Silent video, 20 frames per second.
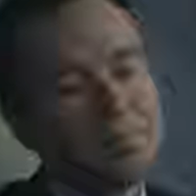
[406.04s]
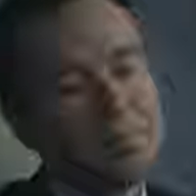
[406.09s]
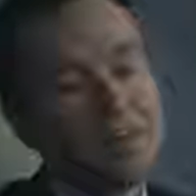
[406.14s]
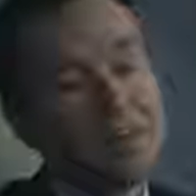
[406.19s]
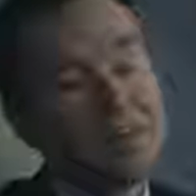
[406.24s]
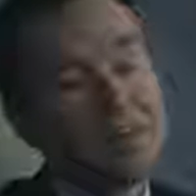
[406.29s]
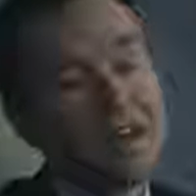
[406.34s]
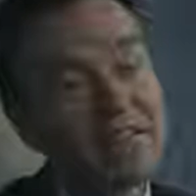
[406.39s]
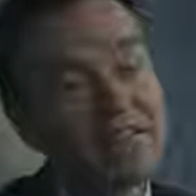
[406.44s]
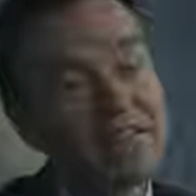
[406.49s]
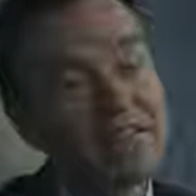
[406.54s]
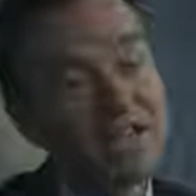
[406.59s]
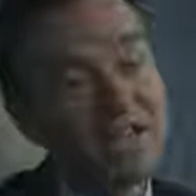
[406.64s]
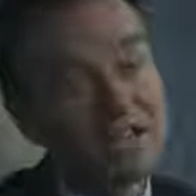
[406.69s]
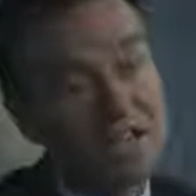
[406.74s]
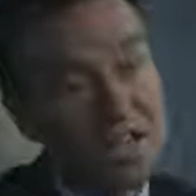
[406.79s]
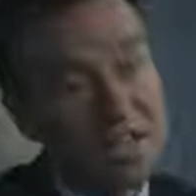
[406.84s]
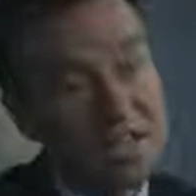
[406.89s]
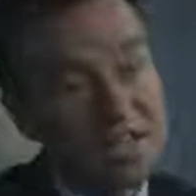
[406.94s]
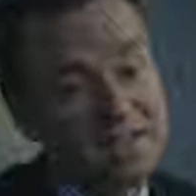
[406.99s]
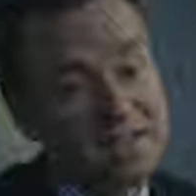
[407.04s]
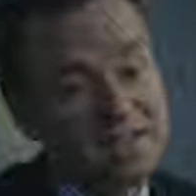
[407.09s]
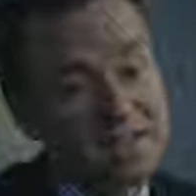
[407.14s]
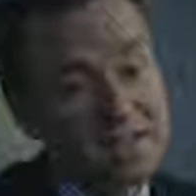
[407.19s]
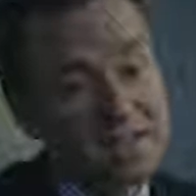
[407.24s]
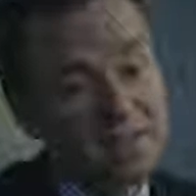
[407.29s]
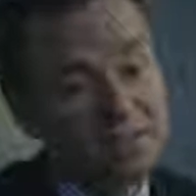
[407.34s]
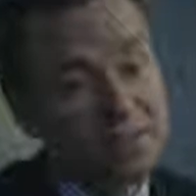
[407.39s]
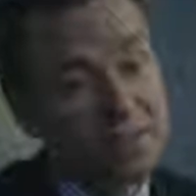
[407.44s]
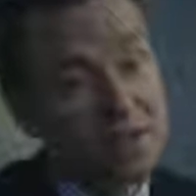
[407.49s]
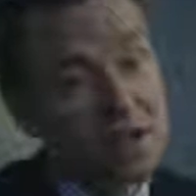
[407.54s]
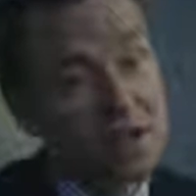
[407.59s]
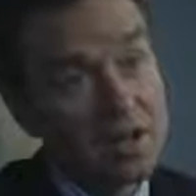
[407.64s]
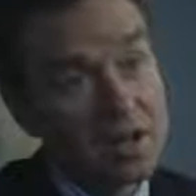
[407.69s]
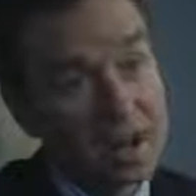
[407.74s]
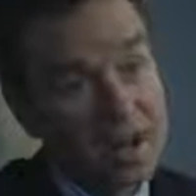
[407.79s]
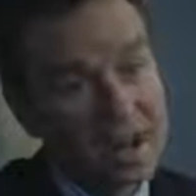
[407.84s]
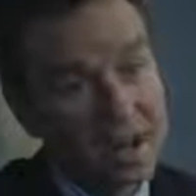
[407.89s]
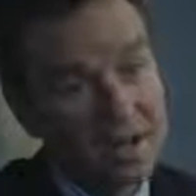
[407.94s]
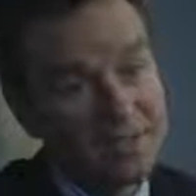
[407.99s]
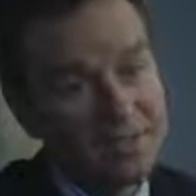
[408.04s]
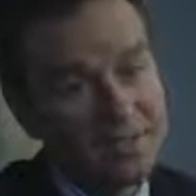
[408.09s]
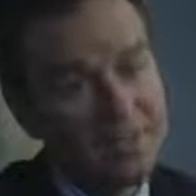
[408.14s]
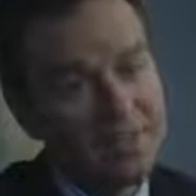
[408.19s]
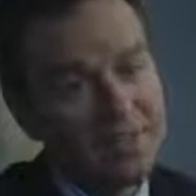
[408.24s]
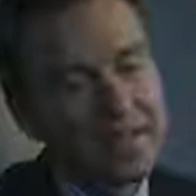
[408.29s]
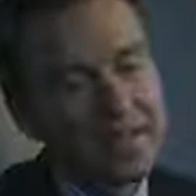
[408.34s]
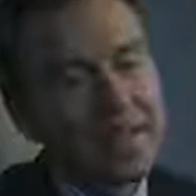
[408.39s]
BRAF is a gene that we all have.